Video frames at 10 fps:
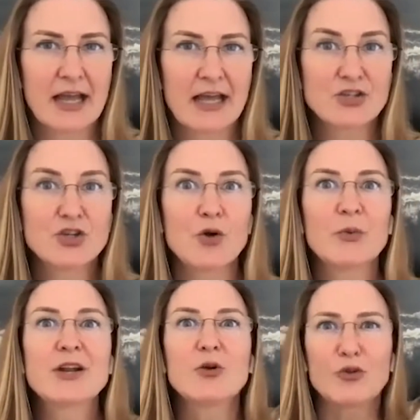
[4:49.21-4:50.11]
And,
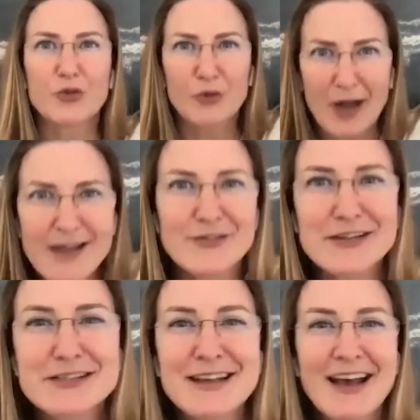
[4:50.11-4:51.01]
we don't drive
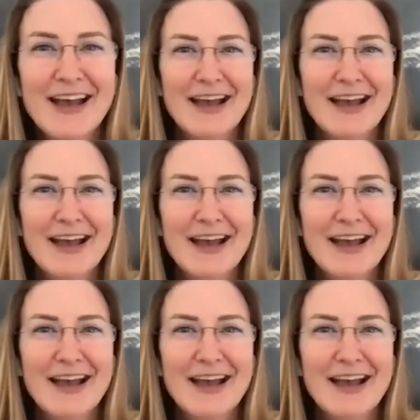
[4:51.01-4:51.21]
it.